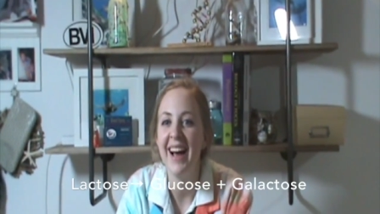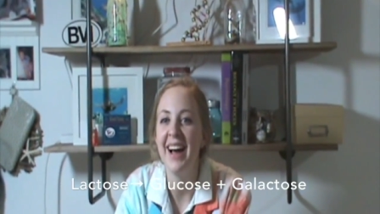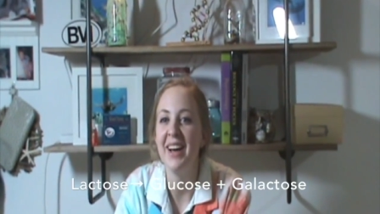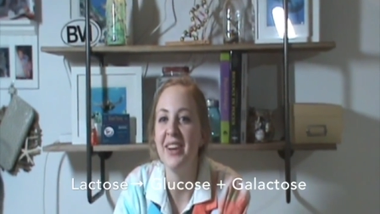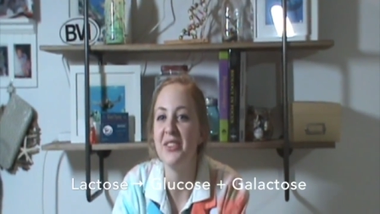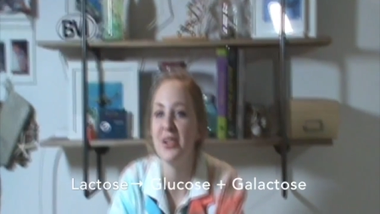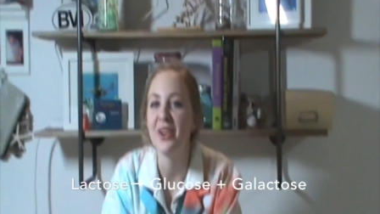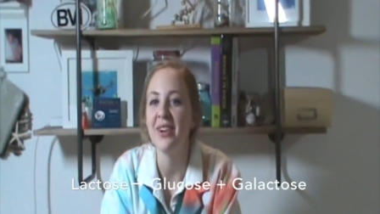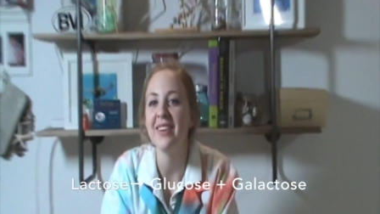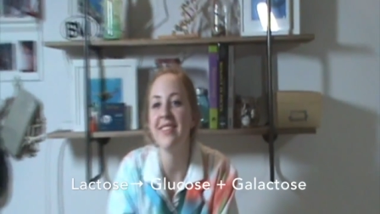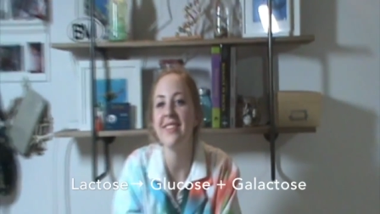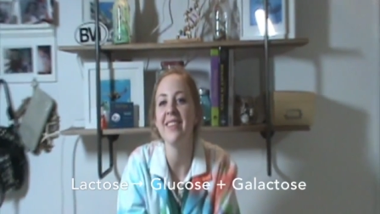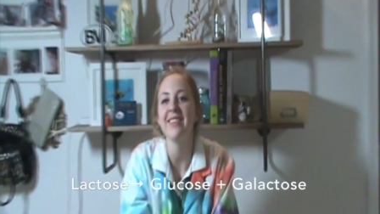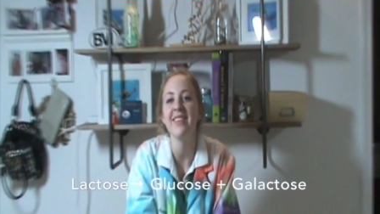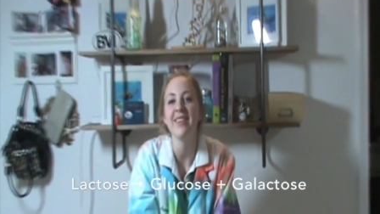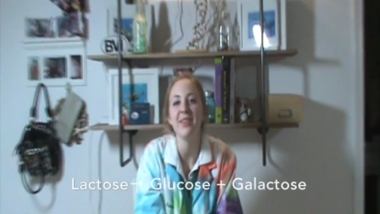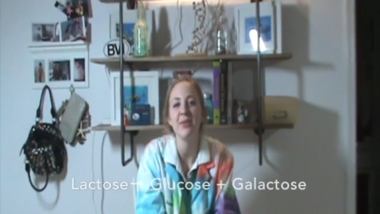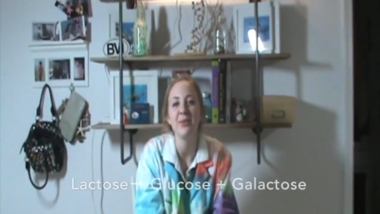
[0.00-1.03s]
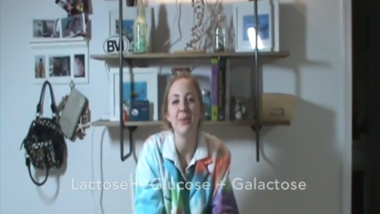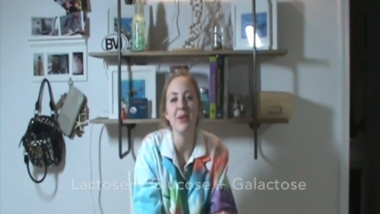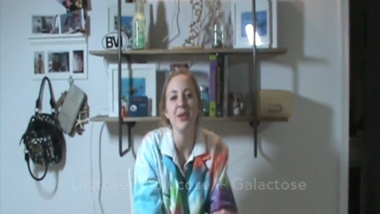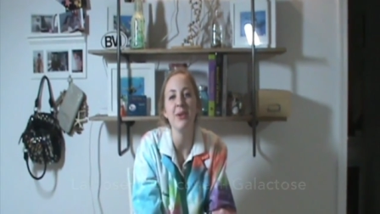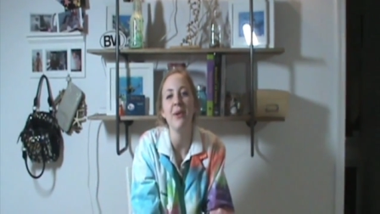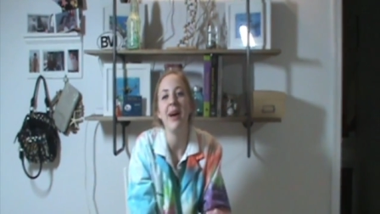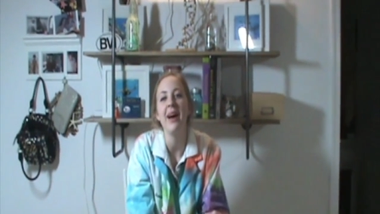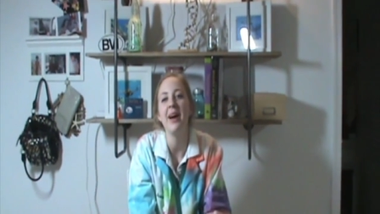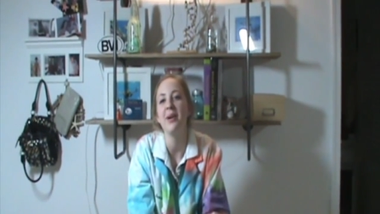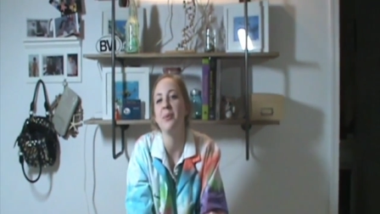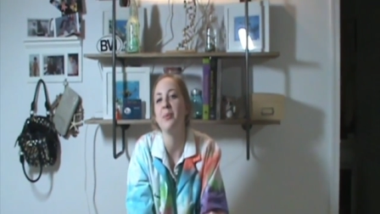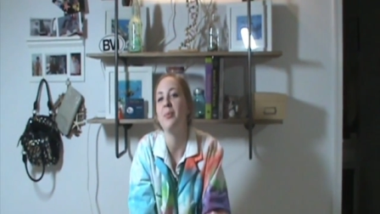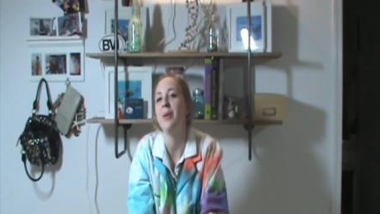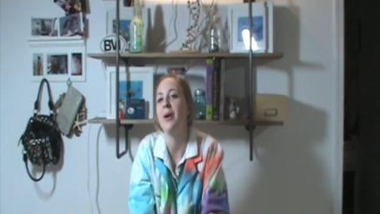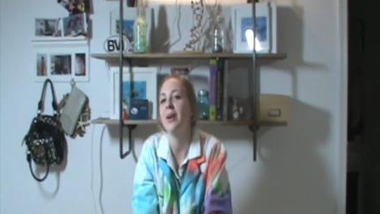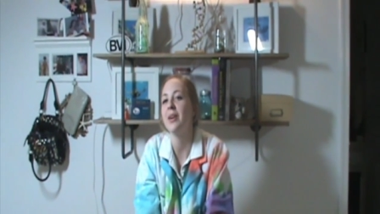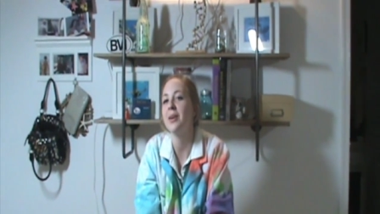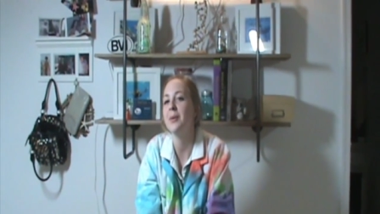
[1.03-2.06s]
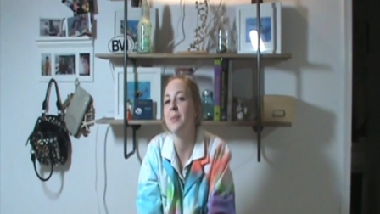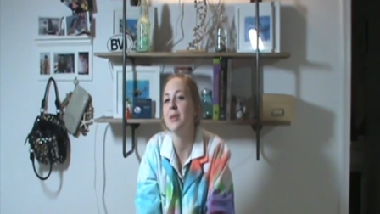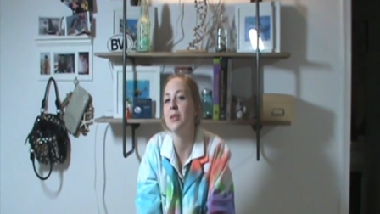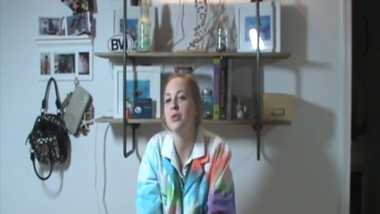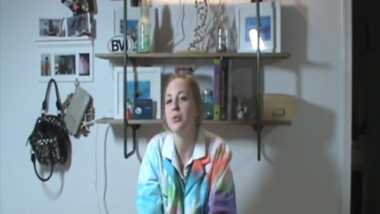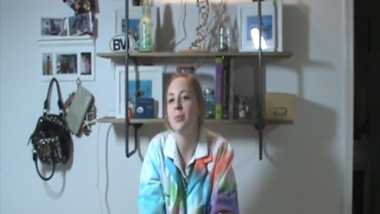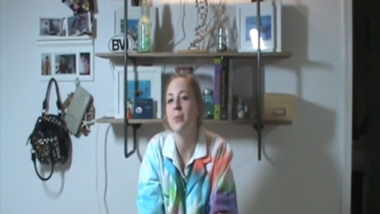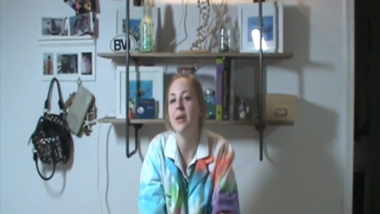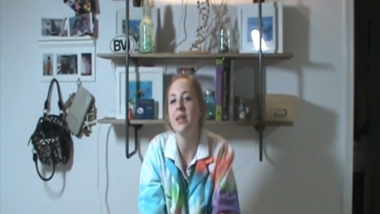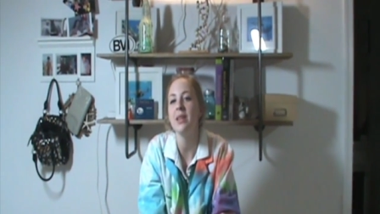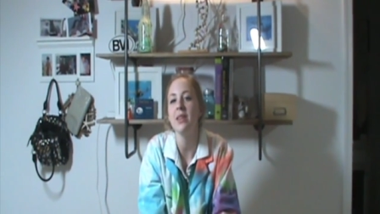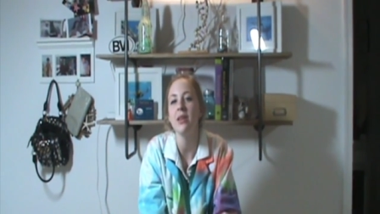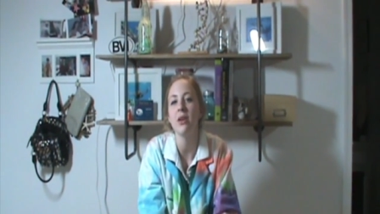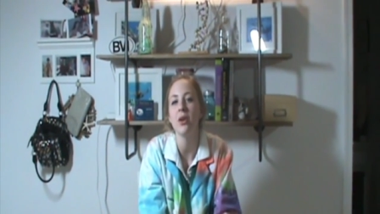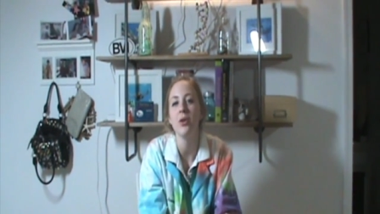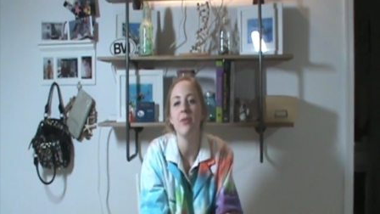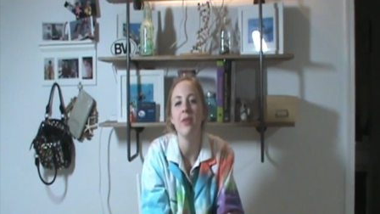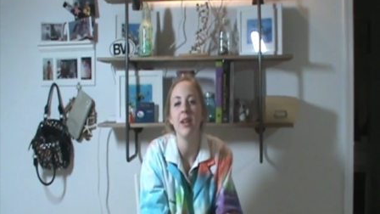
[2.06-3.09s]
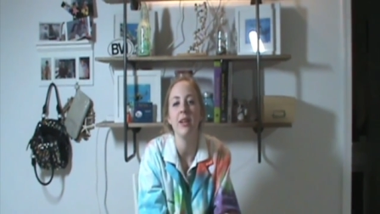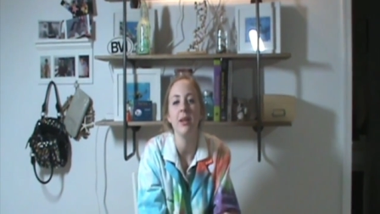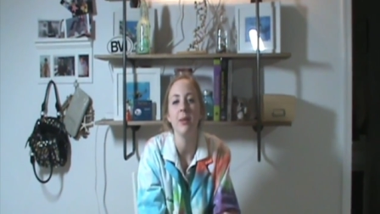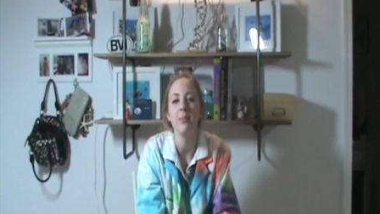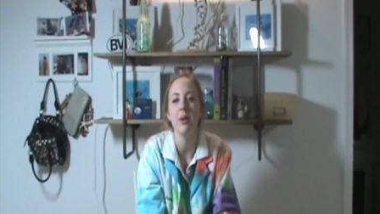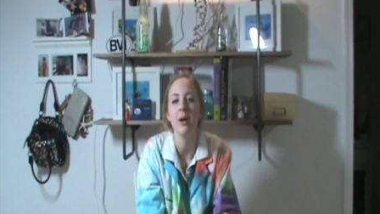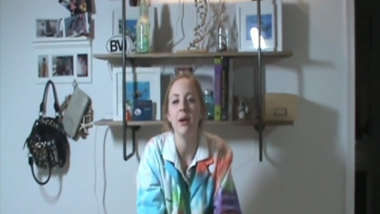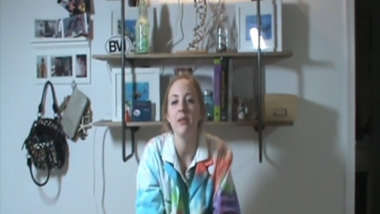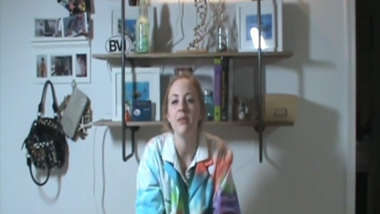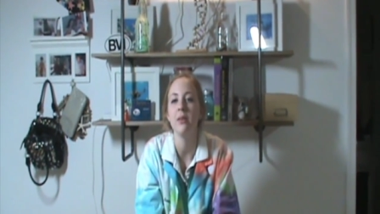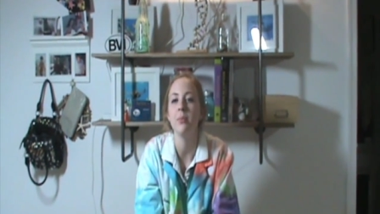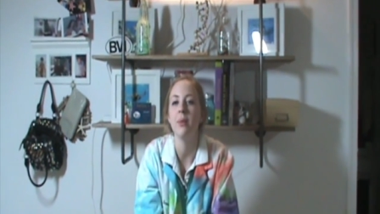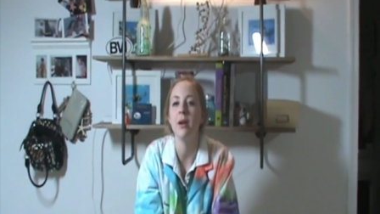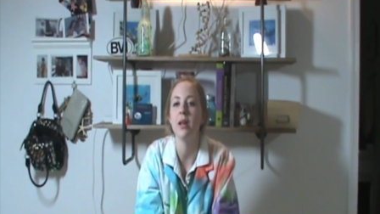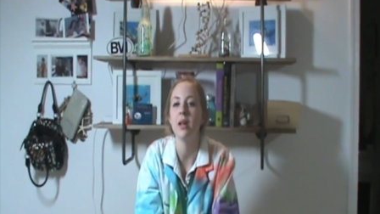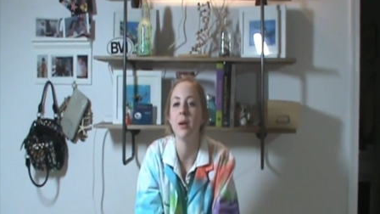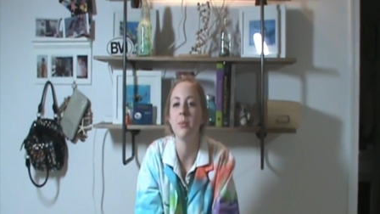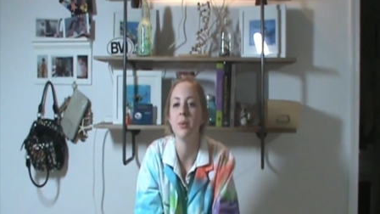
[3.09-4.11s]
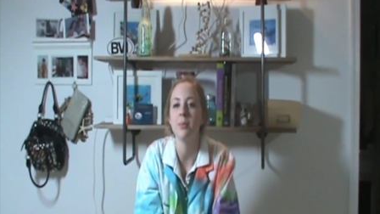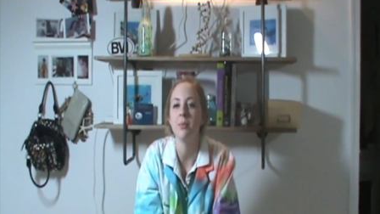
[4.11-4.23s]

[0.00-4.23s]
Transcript: Hydrolysis is when you add water between the covalent bond to break up